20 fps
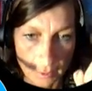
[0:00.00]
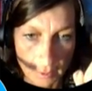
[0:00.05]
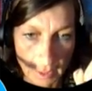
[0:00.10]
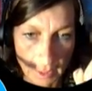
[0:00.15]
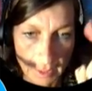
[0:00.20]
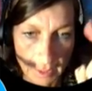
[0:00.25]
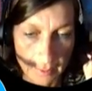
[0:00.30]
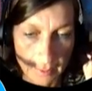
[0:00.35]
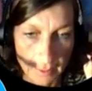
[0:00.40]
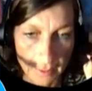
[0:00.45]

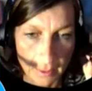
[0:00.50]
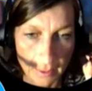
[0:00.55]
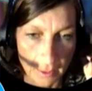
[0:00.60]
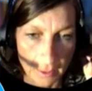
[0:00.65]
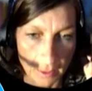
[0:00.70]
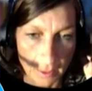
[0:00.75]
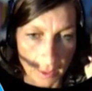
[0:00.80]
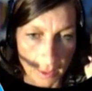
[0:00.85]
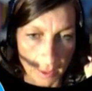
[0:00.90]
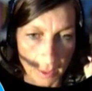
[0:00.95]
Okay?
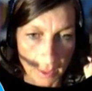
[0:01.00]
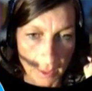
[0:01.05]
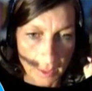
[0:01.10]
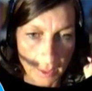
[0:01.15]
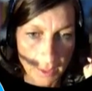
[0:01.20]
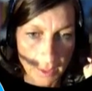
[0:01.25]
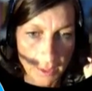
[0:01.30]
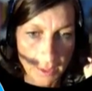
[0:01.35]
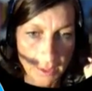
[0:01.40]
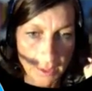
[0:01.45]

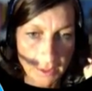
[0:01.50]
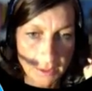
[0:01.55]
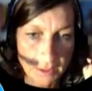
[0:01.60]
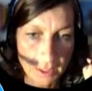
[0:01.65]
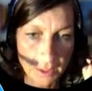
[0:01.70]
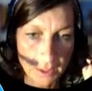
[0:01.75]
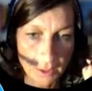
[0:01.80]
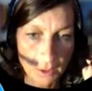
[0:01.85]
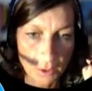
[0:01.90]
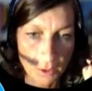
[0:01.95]
And then
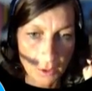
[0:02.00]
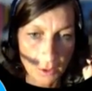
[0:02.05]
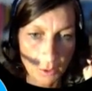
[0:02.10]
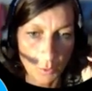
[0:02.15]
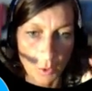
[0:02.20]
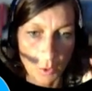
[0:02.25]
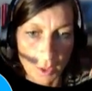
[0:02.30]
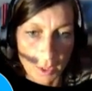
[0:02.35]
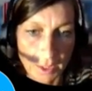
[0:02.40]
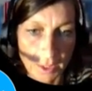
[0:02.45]
it's going to go
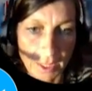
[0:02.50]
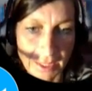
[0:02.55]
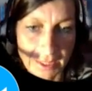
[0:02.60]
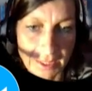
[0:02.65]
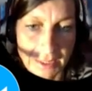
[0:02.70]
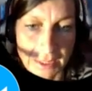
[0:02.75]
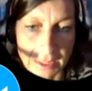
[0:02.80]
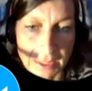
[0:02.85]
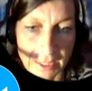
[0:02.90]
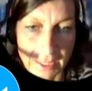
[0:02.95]
on
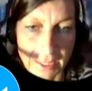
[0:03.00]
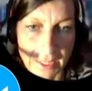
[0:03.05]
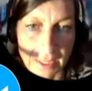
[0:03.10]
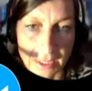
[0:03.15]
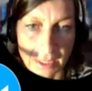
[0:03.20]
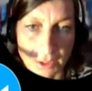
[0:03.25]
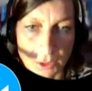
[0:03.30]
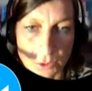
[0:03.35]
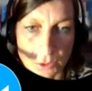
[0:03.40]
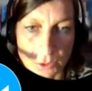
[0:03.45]
until I
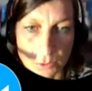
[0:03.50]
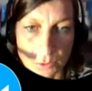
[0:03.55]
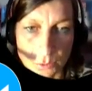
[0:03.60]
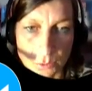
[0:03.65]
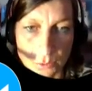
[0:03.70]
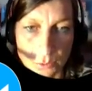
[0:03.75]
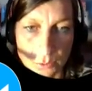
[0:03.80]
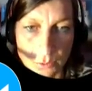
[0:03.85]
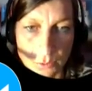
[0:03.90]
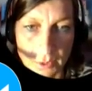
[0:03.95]
get
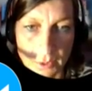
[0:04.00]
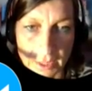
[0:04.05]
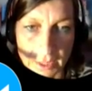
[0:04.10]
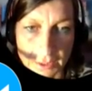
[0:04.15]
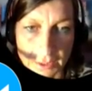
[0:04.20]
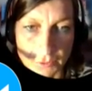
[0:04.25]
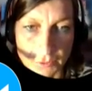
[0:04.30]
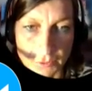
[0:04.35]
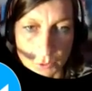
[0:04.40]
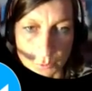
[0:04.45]
to
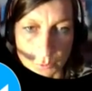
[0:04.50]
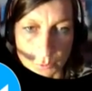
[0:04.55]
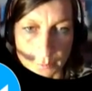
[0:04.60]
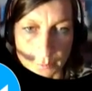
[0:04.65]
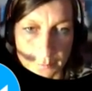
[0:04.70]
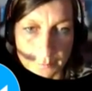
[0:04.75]
-2.